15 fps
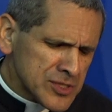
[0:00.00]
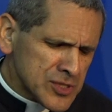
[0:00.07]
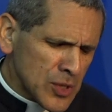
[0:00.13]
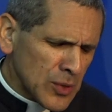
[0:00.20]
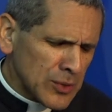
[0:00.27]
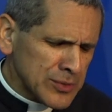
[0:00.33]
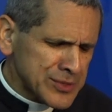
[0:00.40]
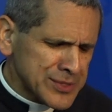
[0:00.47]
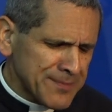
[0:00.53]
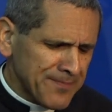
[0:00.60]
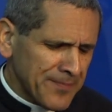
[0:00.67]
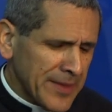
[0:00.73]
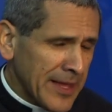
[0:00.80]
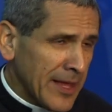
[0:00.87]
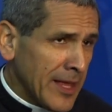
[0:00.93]

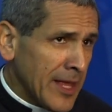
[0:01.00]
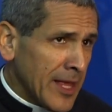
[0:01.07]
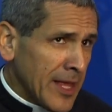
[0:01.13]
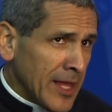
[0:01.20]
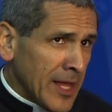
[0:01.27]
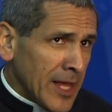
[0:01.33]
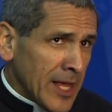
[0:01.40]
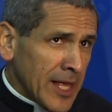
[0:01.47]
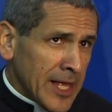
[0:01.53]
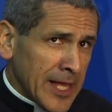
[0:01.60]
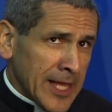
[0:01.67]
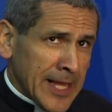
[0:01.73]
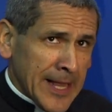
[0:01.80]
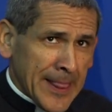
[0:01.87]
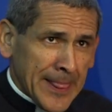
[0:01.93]
souls.
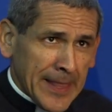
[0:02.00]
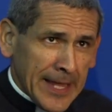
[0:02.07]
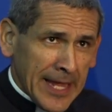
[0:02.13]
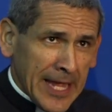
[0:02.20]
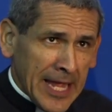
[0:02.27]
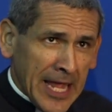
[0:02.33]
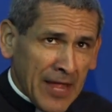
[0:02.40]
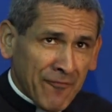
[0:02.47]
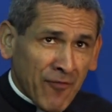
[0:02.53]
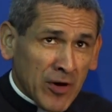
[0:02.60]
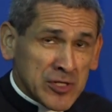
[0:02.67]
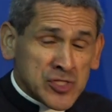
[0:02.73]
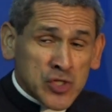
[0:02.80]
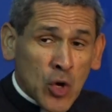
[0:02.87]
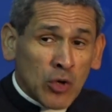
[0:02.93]
If
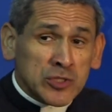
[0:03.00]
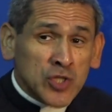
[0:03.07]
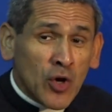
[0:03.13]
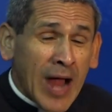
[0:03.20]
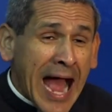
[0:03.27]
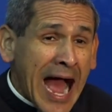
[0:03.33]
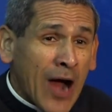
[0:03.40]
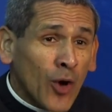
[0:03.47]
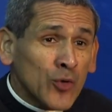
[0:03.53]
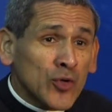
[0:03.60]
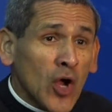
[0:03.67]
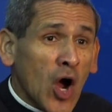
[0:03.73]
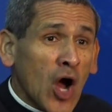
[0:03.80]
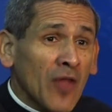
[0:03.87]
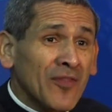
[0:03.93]
our souls are
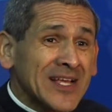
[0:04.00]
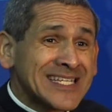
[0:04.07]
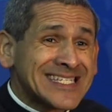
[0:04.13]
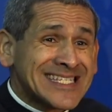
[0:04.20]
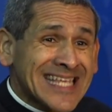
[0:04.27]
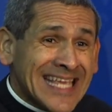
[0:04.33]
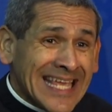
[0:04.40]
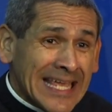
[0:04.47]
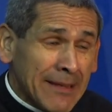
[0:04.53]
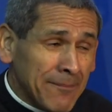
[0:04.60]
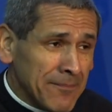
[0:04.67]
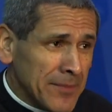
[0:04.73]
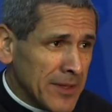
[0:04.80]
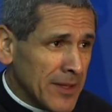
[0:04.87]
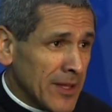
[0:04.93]
out on the
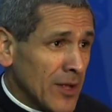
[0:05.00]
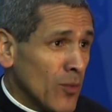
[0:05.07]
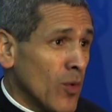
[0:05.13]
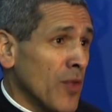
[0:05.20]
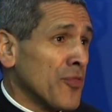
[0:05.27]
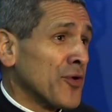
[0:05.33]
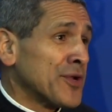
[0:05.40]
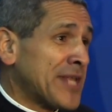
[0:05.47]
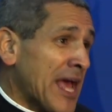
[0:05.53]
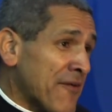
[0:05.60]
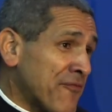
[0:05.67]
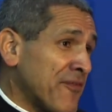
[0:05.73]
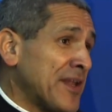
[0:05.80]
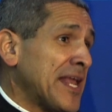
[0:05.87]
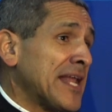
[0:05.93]
sea, well, there are
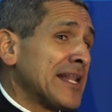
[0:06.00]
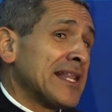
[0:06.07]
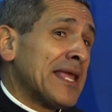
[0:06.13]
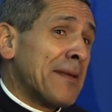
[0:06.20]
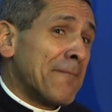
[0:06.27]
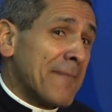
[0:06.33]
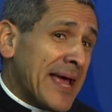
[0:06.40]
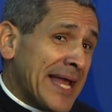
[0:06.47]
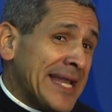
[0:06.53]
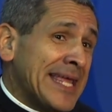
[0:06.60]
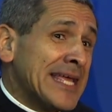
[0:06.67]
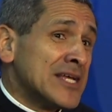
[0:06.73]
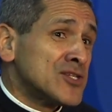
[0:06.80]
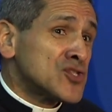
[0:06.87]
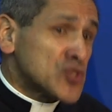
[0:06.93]
definitely
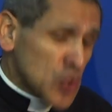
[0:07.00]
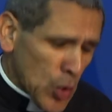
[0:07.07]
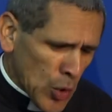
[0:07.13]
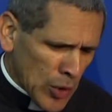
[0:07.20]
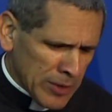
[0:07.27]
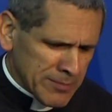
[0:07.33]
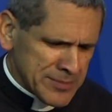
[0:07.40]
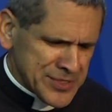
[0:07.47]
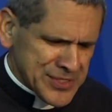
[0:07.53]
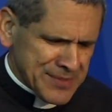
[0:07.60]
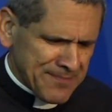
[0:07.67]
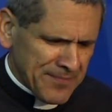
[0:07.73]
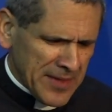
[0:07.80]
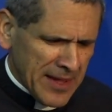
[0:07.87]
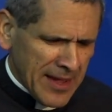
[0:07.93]
many
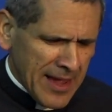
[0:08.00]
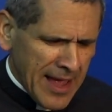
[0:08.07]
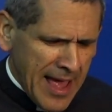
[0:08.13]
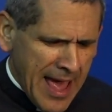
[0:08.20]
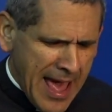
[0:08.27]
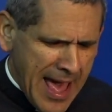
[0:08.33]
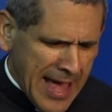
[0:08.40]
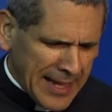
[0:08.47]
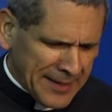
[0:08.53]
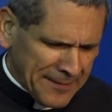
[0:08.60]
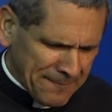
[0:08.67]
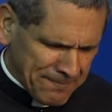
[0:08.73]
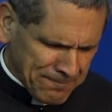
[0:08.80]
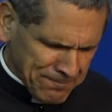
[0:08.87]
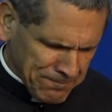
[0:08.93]
storms,
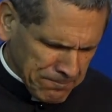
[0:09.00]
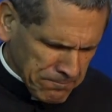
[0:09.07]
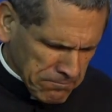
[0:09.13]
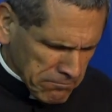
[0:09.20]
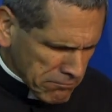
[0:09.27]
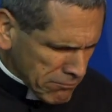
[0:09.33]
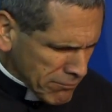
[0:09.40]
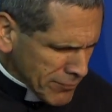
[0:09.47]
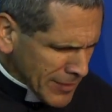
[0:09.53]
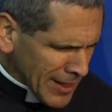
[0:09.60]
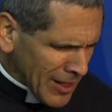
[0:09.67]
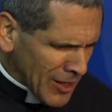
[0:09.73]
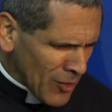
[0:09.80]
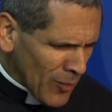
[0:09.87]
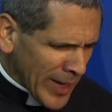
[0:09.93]
and
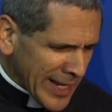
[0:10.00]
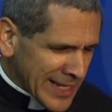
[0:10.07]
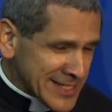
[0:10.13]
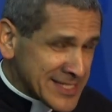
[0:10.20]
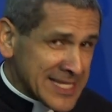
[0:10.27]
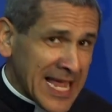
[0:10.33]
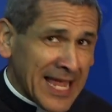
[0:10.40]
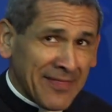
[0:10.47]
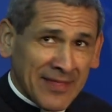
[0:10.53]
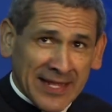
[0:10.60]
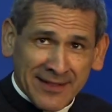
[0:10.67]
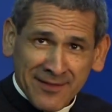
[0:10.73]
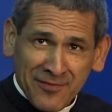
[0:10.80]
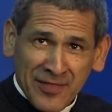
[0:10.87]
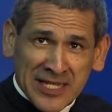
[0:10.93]
we can say
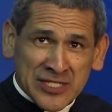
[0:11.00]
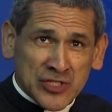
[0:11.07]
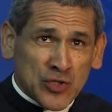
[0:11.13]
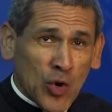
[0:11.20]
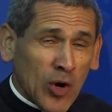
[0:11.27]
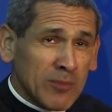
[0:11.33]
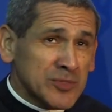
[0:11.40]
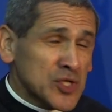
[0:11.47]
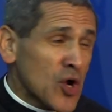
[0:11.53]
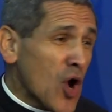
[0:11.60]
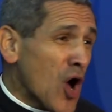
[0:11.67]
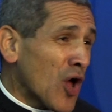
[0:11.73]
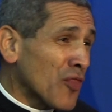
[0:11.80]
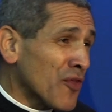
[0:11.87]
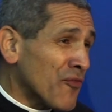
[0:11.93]
that these storms are
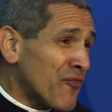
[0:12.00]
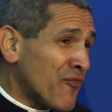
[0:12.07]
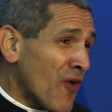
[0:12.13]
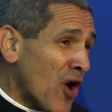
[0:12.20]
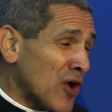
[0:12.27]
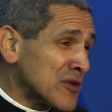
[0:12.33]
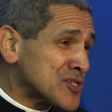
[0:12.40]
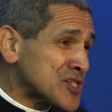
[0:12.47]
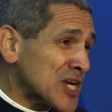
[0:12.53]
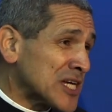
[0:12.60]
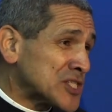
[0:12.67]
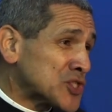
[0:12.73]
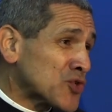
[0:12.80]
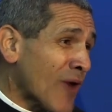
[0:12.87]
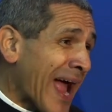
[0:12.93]
all the false
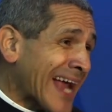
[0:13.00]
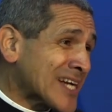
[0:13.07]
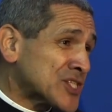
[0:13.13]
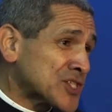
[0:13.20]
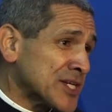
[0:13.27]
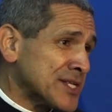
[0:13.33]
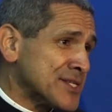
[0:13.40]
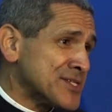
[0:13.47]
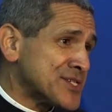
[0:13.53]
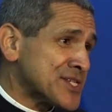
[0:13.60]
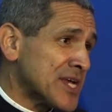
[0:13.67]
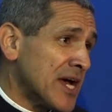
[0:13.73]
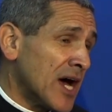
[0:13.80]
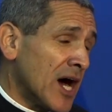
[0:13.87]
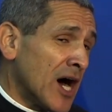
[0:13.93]

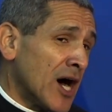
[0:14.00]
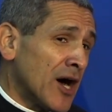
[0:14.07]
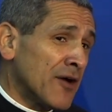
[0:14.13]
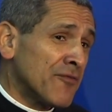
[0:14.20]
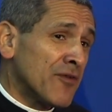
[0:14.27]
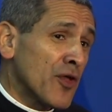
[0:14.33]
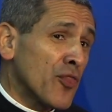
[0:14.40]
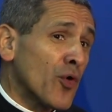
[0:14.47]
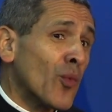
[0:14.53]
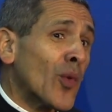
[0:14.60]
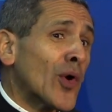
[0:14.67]
attractions of the